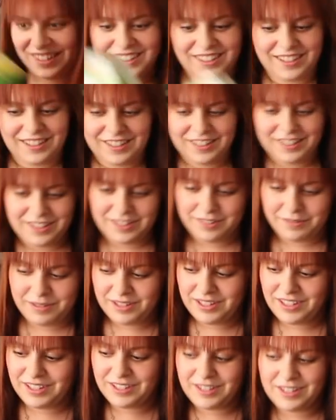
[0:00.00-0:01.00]
It's
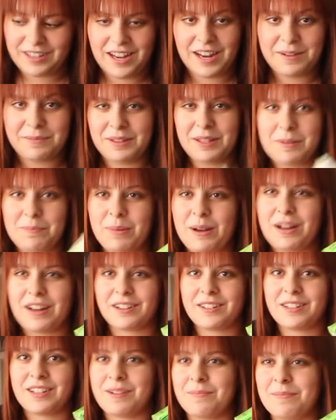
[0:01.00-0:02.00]
always a good sign when the
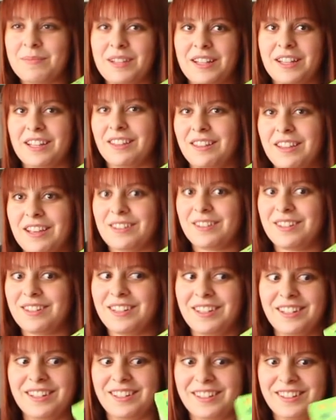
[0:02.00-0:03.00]
box comes like
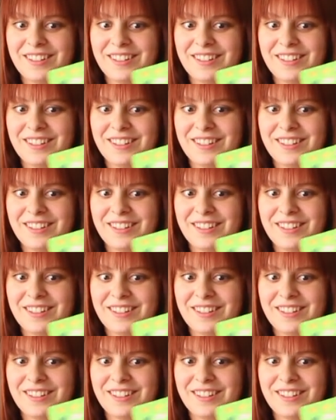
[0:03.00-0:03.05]
this.